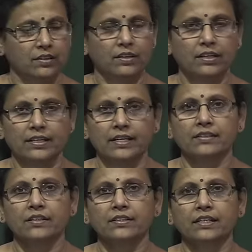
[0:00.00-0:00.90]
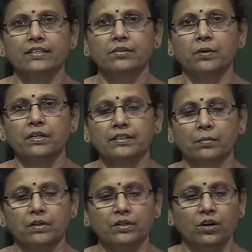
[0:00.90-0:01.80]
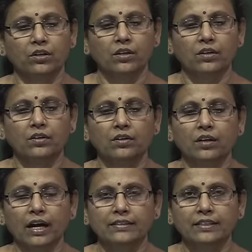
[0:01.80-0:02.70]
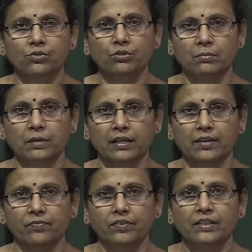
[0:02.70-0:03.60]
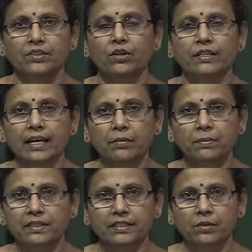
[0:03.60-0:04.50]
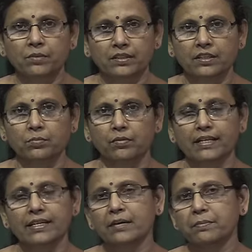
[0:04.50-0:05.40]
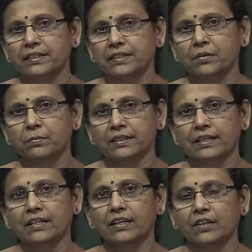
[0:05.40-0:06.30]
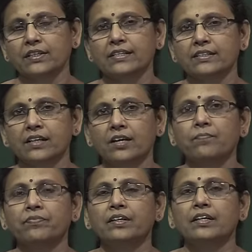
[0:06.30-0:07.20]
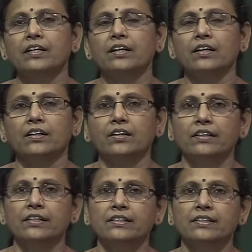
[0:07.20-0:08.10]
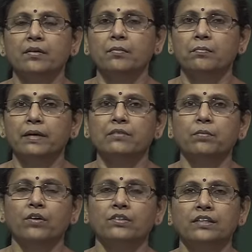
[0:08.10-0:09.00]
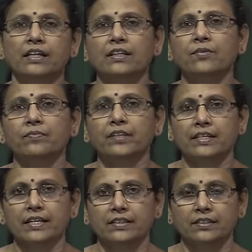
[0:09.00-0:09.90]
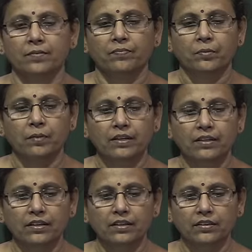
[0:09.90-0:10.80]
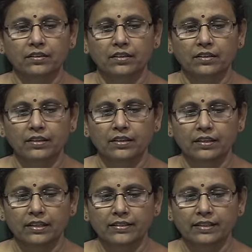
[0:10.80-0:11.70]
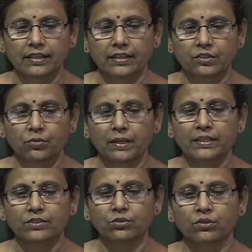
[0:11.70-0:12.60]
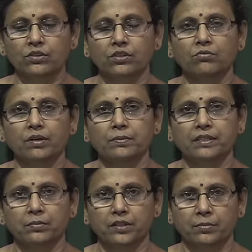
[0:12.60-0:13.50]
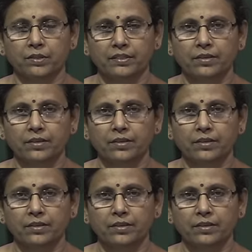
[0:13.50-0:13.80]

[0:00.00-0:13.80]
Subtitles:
areas such as, for example, your access to email. Your ERP system does not provide. ERP system basically connects the main functional areas, but let us say human resource web self service.